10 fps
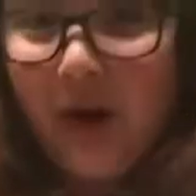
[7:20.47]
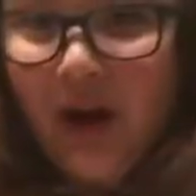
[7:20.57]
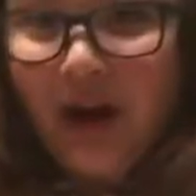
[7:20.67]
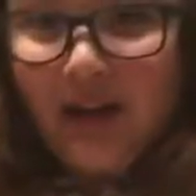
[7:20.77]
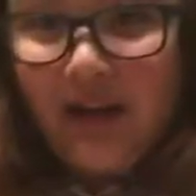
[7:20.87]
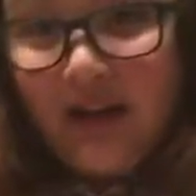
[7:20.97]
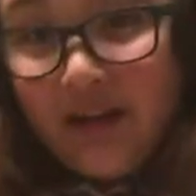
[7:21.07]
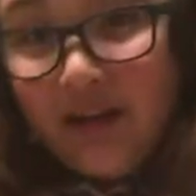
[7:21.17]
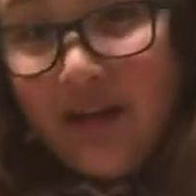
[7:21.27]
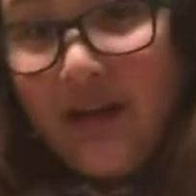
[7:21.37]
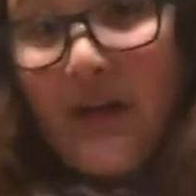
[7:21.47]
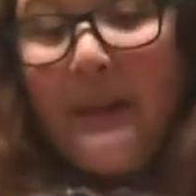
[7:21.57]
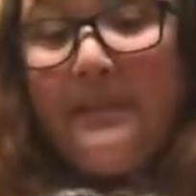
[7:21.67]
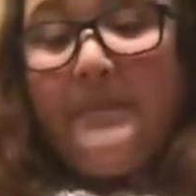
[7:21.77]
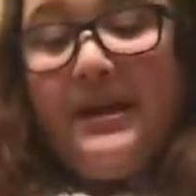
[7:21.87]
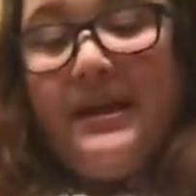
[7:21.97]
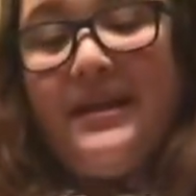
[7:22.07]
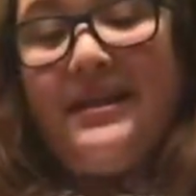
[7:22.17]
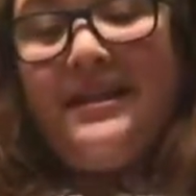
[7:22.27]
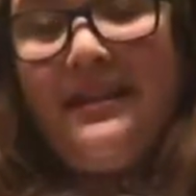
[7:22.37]
rock, but
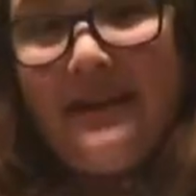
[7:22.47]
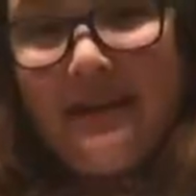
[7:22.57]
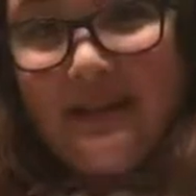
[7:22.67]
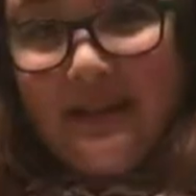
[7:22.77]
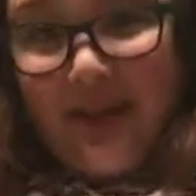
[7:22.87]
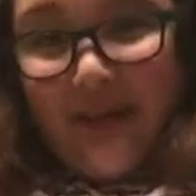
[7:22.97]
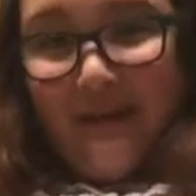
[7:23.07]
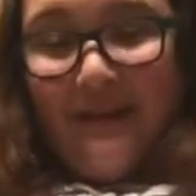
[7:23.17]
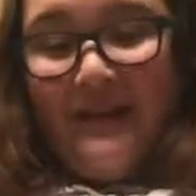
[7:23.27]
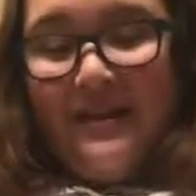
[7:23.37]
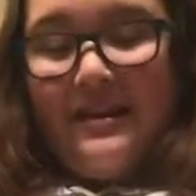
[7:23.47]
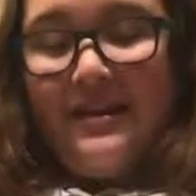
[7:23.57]
it sticks together,